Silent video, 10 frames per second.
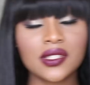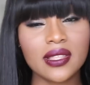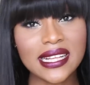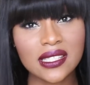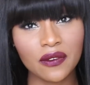So
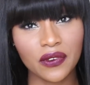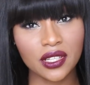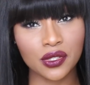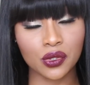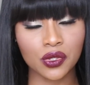that's it for
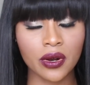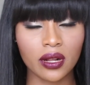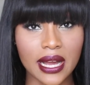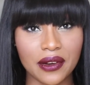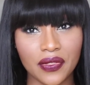this
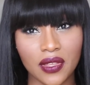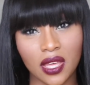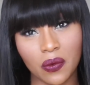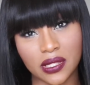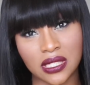tutorial. I don't
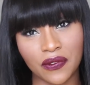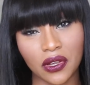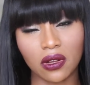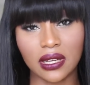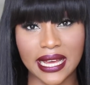think it was
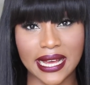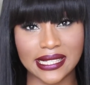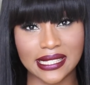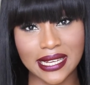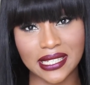difficult, like I
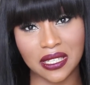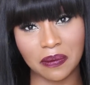said in